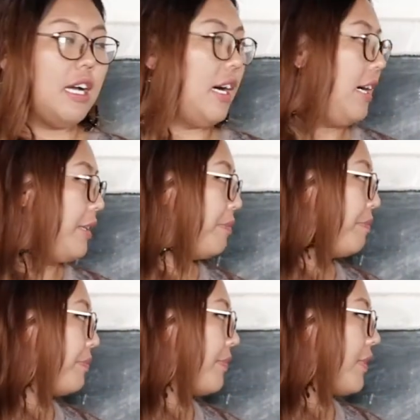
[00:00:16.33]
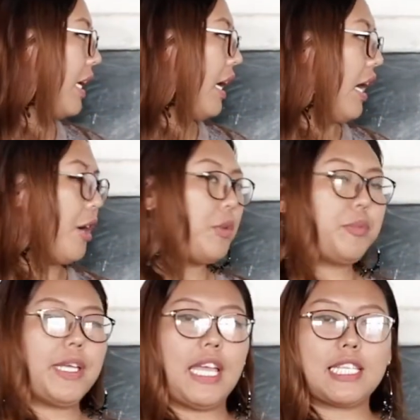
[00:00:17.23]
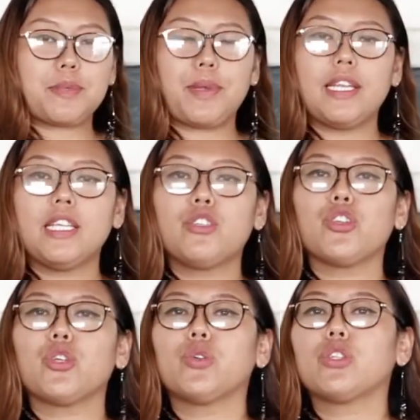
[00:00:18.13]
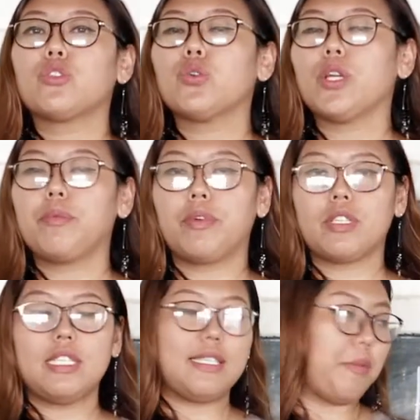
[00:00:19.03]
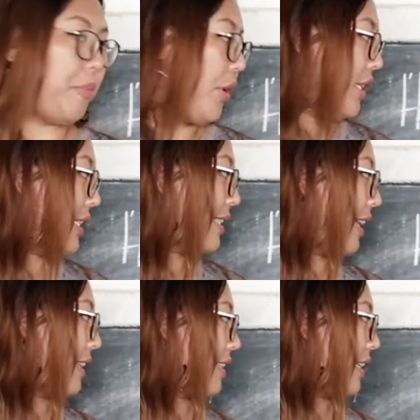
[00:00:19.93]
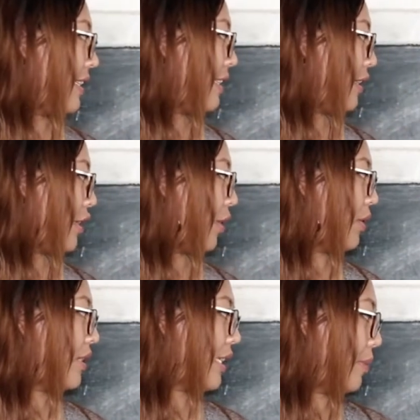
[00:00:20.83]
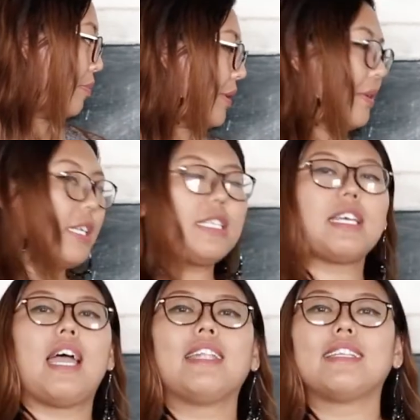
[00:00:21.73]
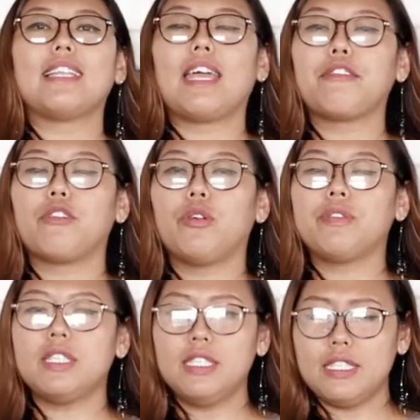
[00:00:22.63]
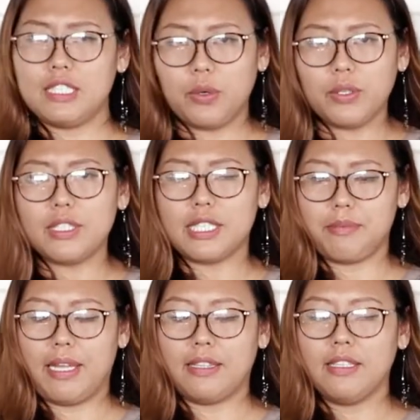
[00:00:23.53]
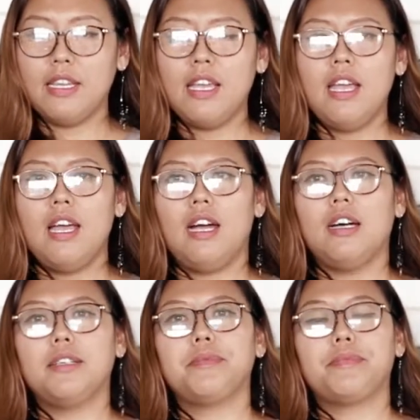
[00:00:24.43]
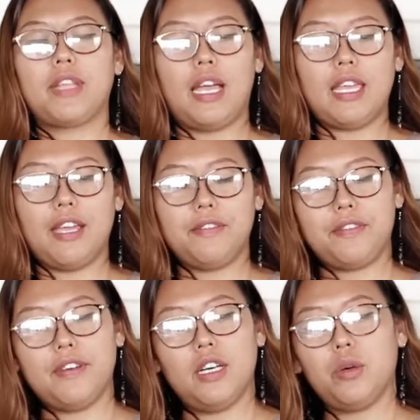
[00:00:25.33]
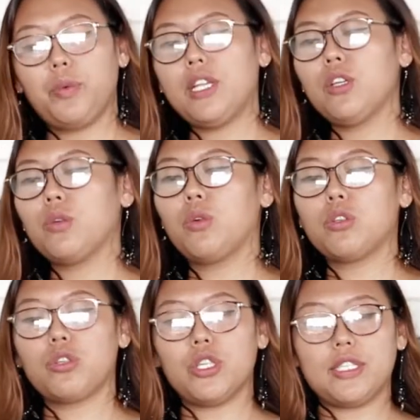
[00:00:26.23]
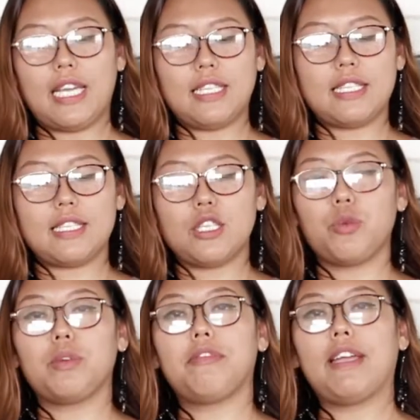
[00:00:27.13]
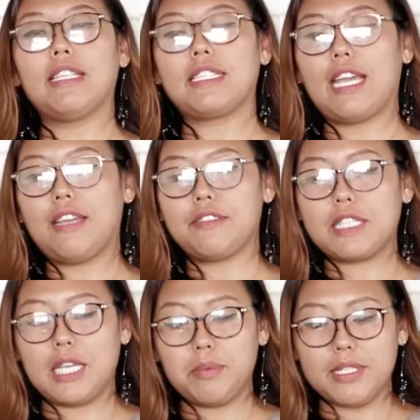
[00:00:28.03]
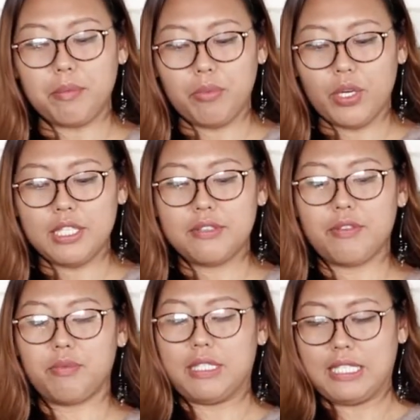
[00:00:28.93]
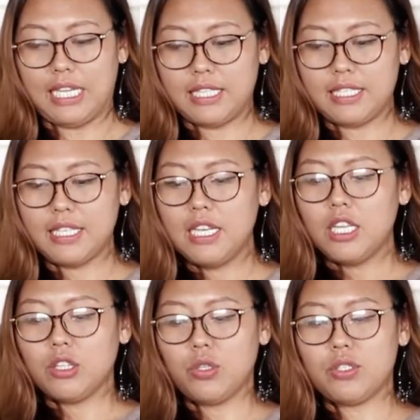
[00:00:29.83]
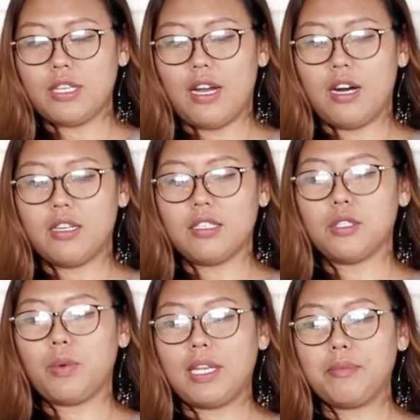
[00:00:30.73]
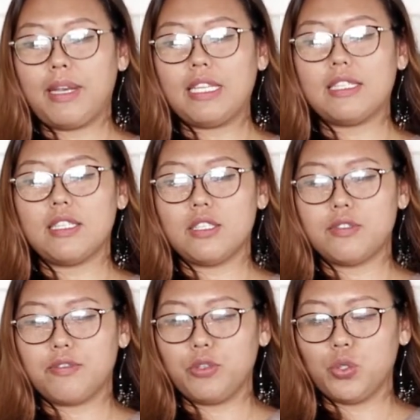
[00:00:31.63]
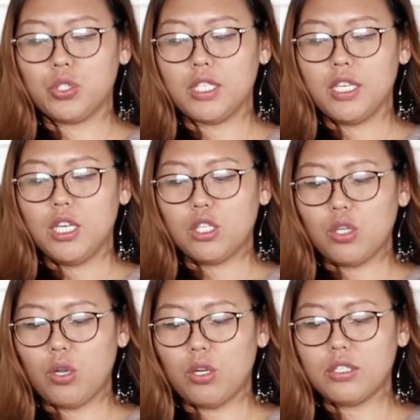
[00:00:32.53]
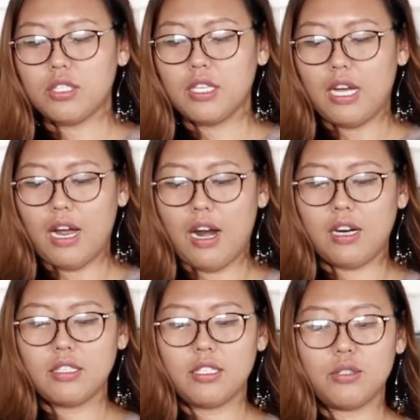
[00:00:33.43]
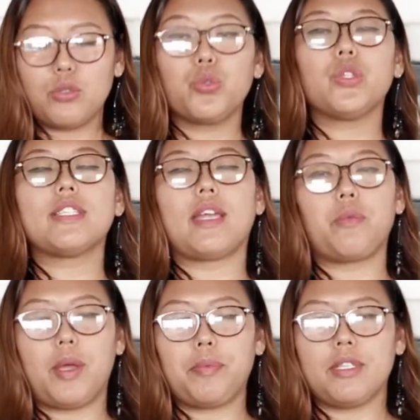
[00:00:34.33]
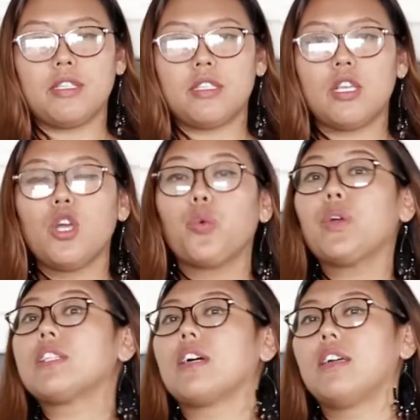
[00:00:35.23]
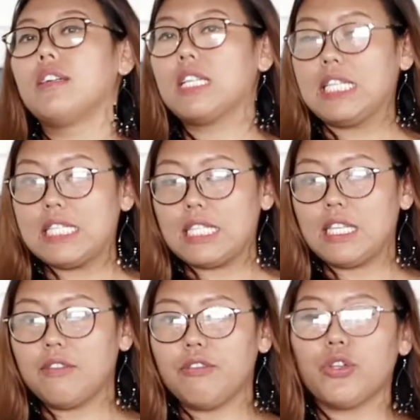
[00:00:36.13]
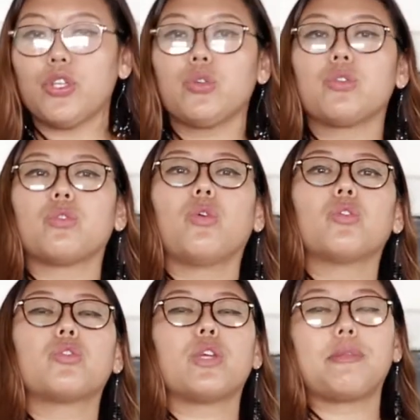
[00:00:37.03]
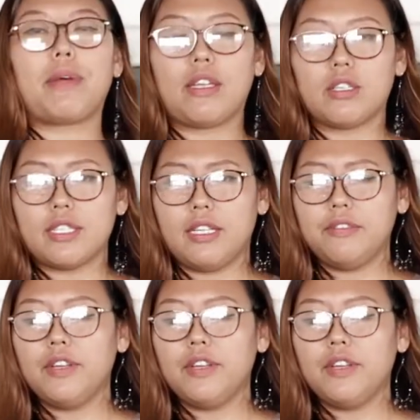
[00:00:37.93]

I will be explaining to you the two important subpoints, that is the Neolithic period and the life of the Neolithic man. When you go through your text, you will find that I have skipped some points from the text. Those are the dwelling places, food, cloth, art, tools and weapons, which are easy for you to go through it by yourself.